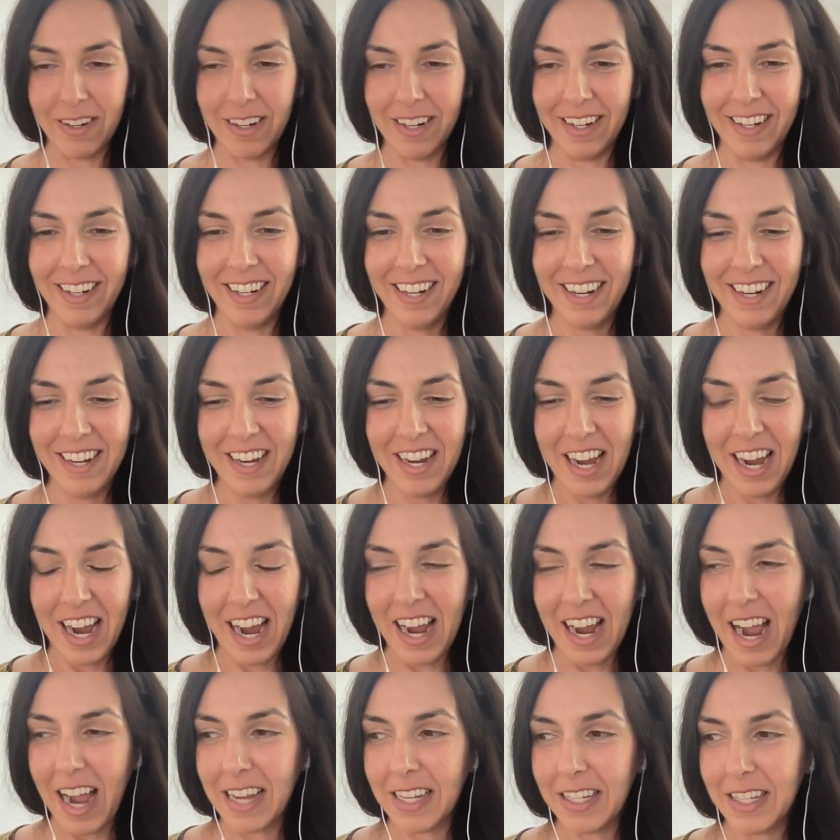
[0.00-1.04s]
And
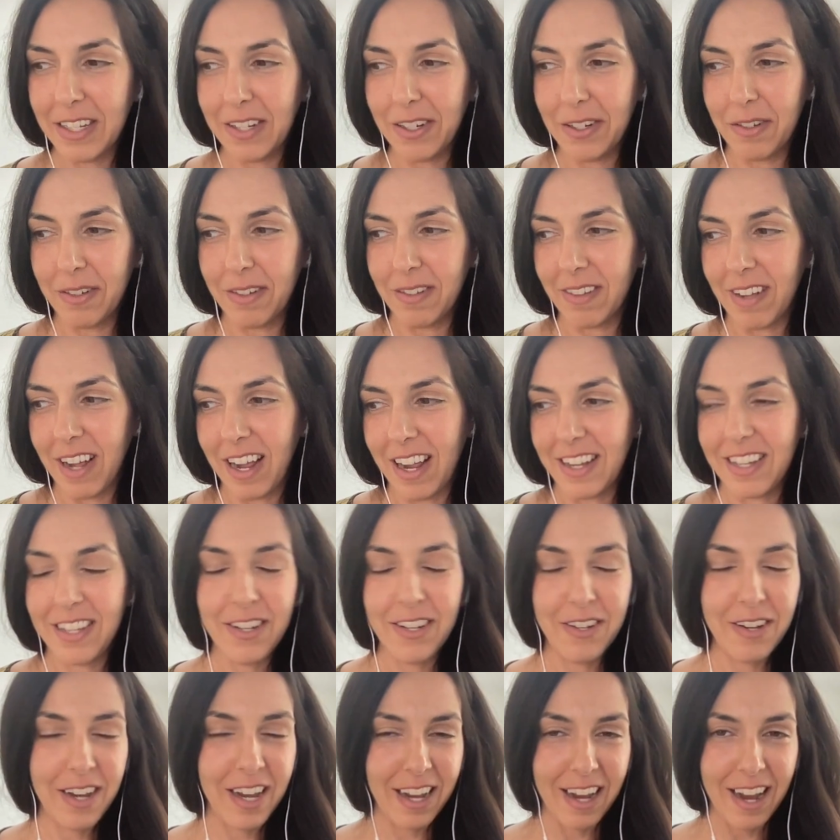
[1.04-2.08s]
I, I still I
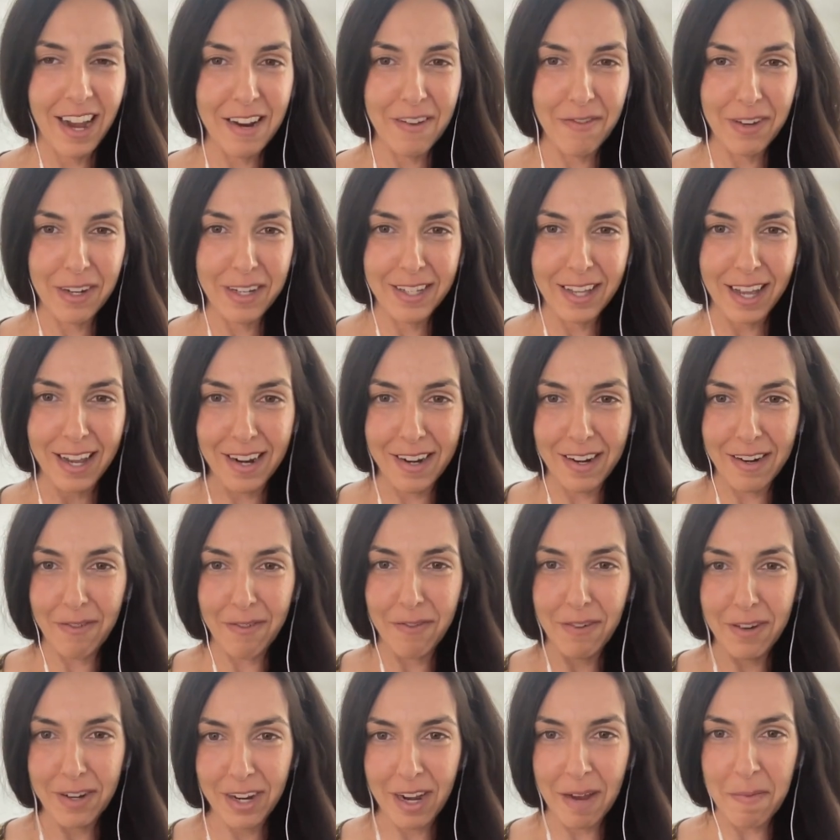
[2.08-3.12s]
still get kind of excited
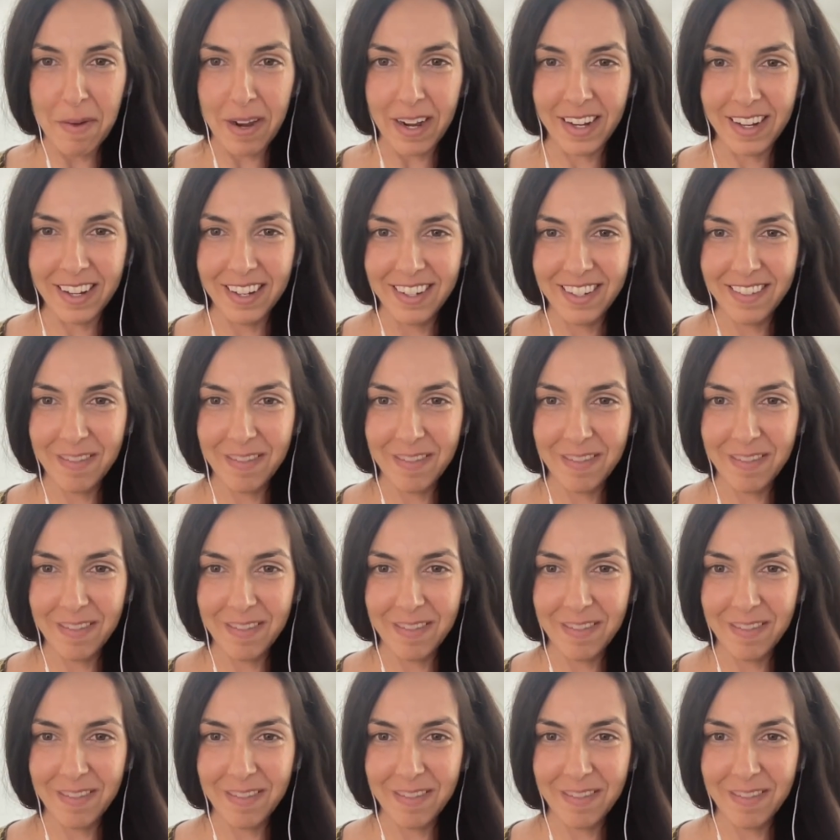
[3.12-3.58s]
every time I